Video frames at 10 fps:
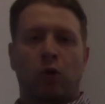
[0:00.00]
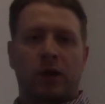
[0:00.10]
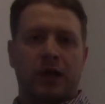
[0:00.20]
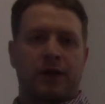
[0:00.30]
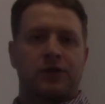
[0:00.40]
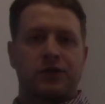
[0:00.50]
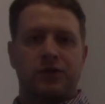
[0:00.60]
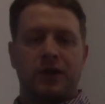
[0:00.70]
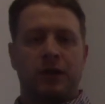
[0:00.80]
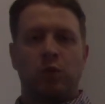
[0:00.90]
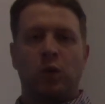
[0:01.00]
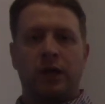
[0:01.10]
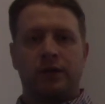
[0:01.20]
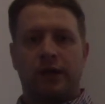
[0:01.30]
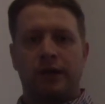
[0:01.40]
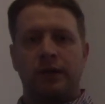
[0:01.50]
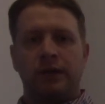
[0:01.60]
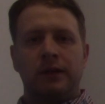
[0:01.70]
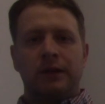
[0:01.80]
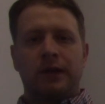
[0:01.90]
more coverage than what
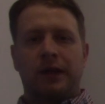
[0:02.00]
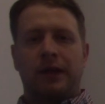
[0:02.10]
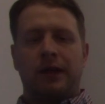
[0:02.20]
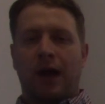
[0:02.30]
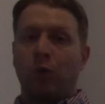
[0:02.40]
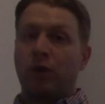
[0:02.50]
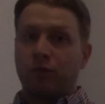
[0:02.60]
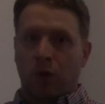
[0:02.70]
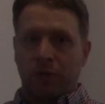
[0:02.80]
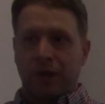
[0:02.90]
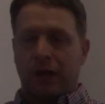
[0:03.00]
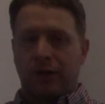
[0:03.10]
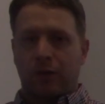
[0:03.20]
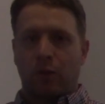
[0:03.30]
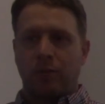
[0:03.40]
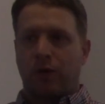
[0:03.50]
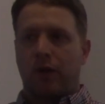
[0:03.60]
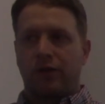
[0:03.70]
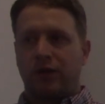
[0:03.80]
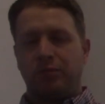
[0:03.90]
I would have normally got under one
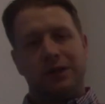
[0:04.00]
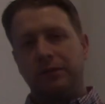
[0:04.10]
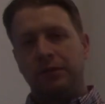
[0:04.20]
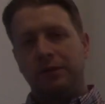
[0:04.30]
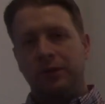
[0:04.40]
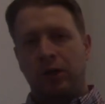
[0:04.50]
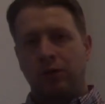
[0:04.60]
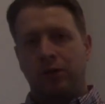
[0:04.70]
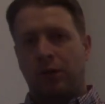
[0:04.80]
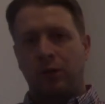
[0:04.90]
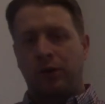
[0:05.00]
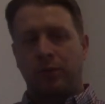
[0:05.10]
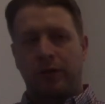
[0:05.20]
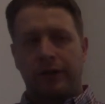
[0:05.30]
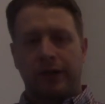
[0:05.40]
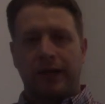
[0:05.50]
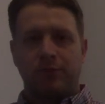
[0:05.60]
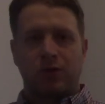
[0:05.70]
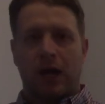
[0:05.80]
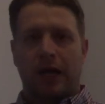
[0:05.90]
policy. But your ability to
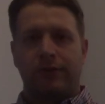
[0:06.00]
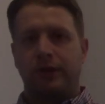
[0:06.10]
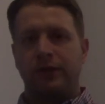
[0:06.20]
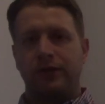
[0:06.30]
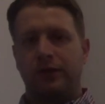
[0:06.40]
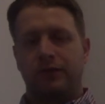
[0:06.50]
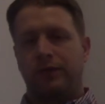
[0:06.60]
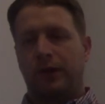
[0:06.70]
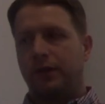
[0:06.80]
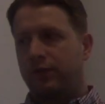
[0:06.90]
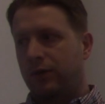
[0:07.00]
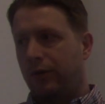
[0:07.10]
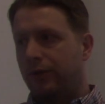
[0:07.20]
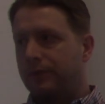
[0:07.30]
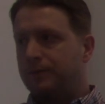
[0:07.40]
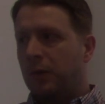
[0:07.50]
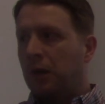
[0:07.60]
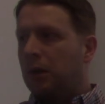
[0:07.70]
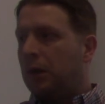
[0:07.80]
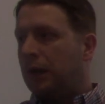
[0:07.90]
keep track of it is very difficult.
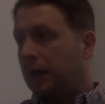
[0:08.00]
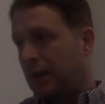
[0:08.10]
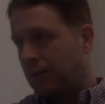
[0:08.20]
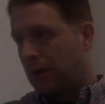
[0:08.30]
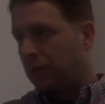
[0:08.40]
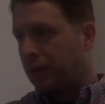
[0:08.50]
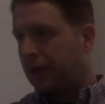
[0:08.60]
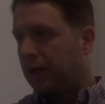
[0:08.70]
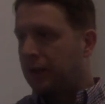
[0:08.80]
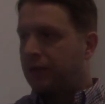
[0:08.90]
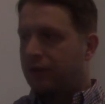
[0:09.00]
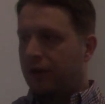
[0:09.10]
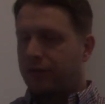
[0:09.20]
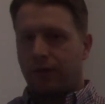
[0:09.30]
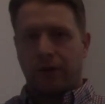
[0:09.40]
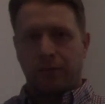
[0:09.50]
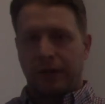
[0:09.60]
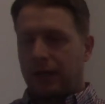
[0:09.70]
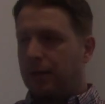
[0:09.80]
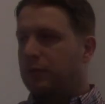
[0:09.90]
And I'm looking at a list here, so I
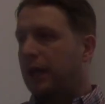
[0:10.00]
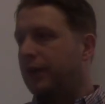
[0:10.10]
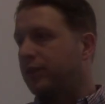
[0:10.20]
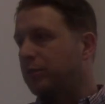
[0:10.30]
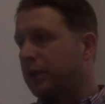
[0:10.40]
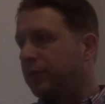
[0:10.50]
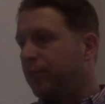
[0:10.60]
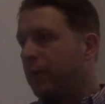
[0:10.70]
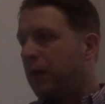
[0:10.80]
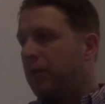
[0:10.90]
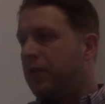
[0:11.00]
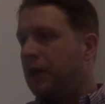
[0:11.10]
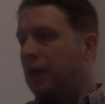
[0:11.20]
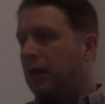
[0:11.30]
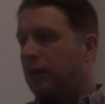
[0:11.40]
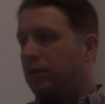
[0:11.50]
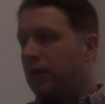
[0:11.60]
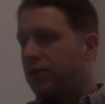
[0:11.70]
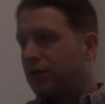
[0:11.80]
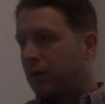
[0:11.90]
don't mean to keep glancing. But
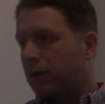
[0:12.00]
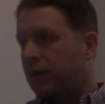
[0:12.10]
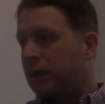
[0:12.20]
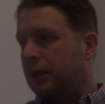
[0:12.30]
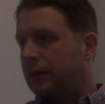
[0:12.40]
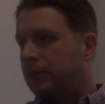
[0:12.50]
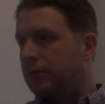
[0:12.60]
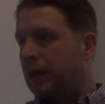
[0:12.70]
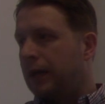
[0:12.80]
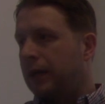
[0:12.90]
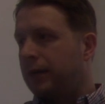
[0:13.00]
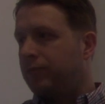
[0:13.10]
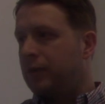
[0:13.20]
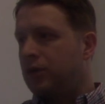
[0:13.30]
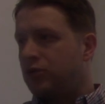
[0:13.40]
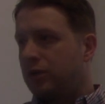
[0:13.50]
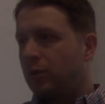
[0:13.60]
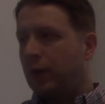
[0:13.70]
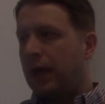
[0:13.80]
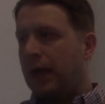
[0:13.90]
the third issue
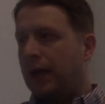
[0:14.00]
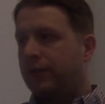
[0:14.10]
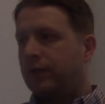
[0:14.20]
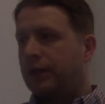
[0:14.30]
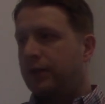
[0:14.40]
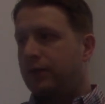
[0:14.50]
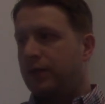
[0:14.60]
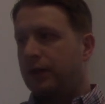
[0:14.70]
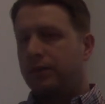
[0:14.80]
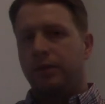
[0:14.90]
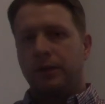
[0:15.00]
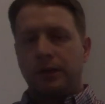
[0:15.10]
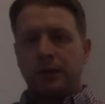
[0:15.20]
that we have is that